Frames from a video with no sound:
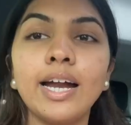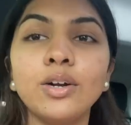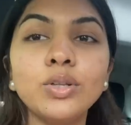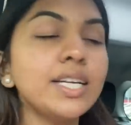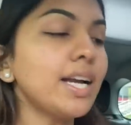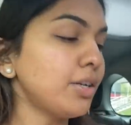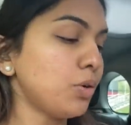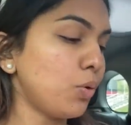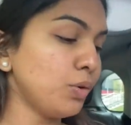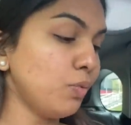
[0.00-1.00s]
I don't think I
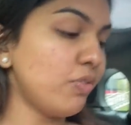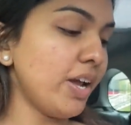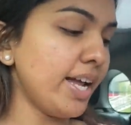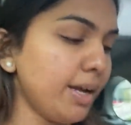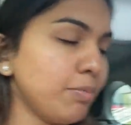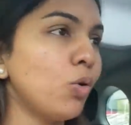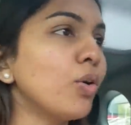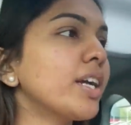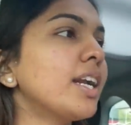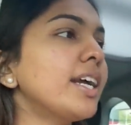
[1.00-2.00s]
told you where I'm
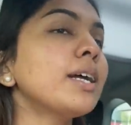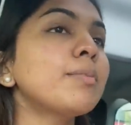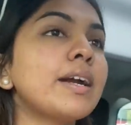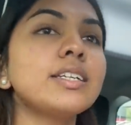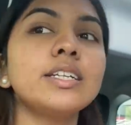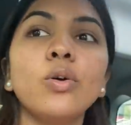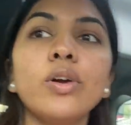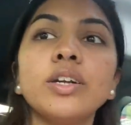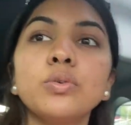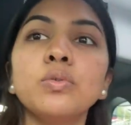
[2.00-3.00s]
going, right? I'm actually
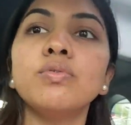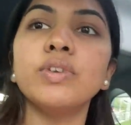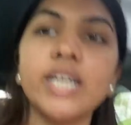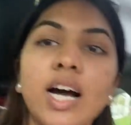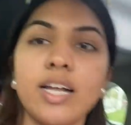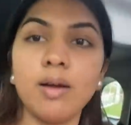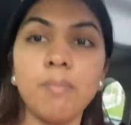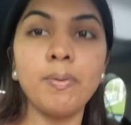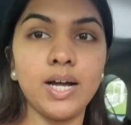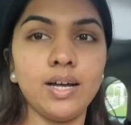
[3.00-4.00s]
going to
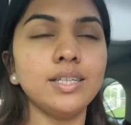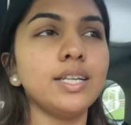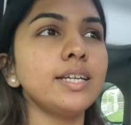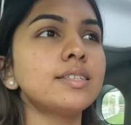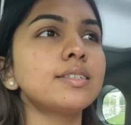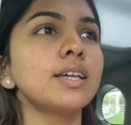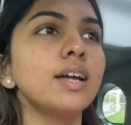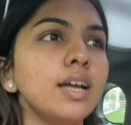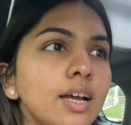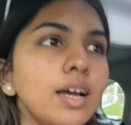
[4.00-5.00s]
Hyderabad. It's,
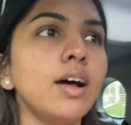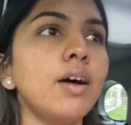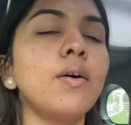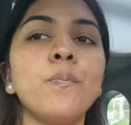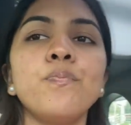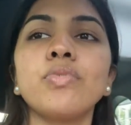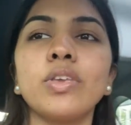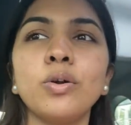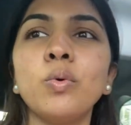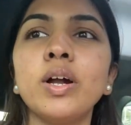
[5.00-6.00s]

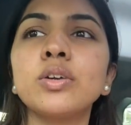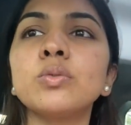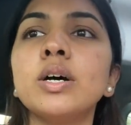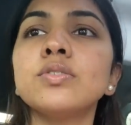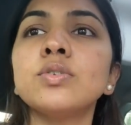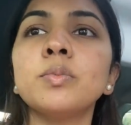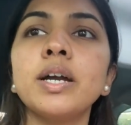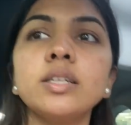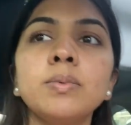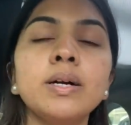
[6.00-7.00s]
1-2 hours from
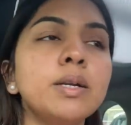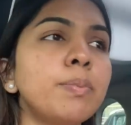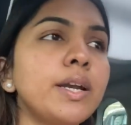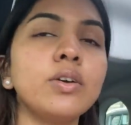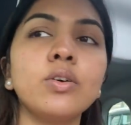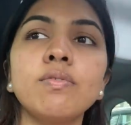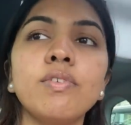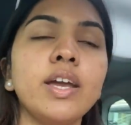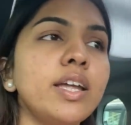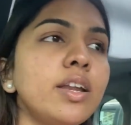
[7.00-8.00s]
Hyderabad, depending on
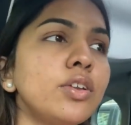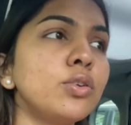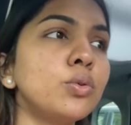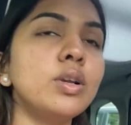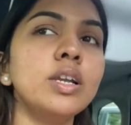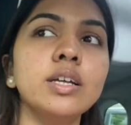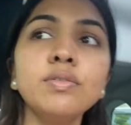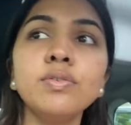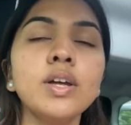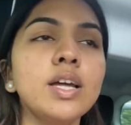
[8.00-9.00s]
where you live.